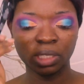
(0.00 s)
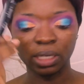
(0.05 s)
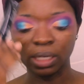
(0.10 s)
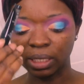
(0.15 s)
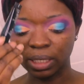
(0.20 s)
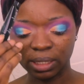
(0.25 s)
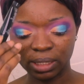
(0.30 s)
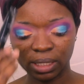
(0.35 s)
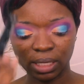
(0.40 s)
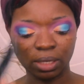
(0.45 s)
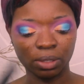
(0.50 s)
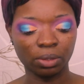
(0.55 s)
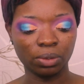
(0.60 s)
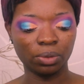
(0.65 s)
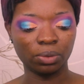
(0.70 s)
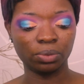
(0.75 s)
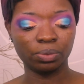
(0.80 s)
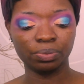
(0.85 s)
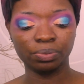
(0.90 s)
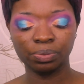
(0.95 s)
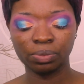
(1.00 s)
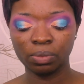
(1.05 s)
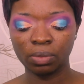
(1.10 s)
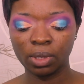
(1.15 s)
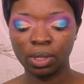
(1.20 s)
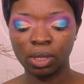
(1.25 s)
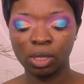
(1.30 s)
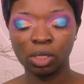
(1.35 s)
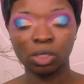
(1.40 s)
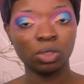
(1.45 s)
Glitter Glue.
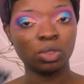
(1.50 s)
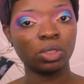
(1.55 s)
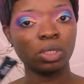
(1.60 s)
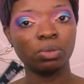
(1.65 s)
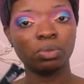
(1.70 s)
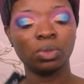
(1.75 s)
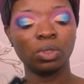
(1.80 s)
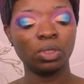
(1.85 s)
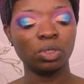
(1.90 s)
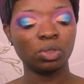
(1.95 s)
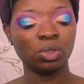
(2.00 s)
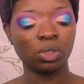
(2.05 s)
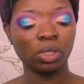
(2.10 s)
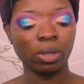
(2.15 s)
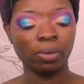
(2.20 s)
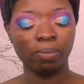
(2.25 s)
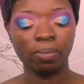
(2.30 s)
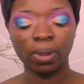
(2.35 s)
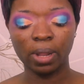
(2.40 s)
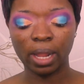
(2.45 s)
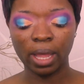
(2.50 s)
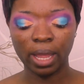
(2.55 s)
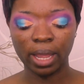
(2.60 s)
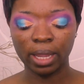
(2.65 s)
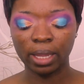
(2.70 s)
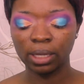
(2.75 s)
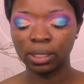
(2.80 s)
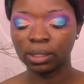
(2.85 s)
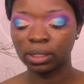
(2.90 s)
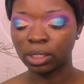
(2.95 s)
So I'm going to
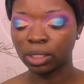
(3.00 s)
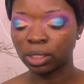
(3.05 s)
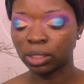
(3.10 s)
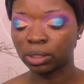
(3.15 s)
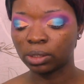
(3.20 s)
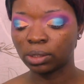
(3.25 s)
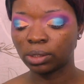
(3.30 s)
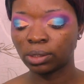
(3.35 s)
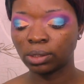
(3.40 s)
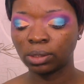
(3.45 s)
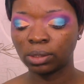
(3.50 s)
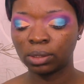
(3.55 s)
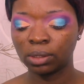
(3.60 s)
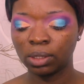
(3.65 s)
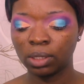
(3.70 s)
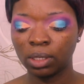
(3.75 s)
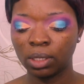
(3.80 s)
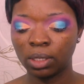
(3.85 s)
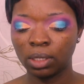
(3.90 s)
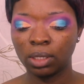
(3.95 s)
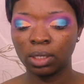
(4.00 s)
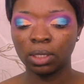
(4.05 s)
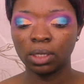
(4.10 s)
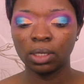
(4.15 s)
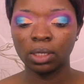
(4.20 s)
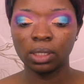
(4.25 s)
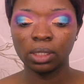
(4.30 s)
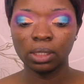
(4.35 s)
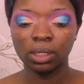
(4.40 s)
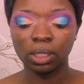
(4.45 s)
apply
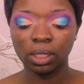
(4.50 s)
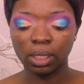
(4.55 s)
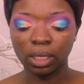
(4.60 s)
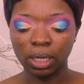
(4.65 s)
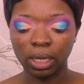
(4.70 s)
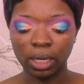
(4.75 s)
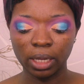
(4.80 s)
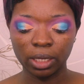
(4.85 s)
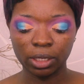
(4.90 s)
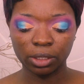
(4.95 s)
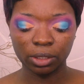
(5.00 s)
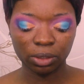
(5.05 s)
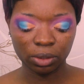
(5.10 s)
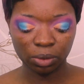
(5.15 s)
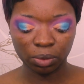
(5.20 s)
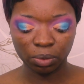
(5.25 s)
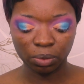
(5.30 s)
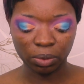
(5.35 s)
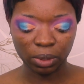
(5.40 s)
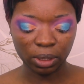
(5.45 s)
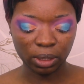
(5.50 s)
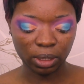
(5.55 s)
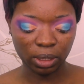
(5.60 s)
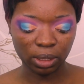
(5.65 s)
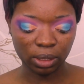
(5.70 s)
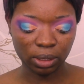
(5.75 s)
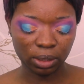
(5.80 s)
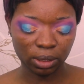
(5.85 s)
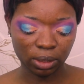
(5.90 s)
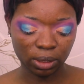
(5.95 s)
the glitter with
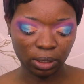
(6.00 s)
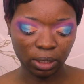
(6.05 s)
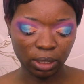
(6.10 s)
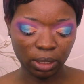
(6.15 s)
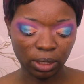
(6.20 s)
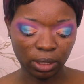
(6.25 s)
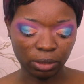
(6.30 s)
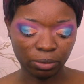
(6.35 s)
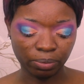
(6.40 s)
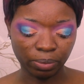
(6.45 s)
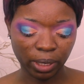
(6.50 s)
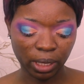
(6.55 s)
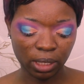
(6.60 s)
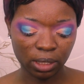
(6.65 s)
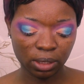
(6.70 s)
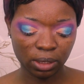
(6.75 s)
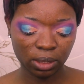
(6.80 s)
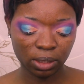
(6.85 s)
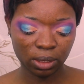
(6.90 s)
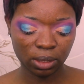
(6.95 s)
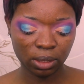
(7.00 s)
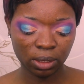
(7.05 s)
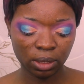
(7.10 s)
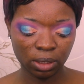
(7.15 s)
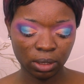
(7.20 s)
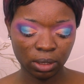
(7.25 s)
this glitter base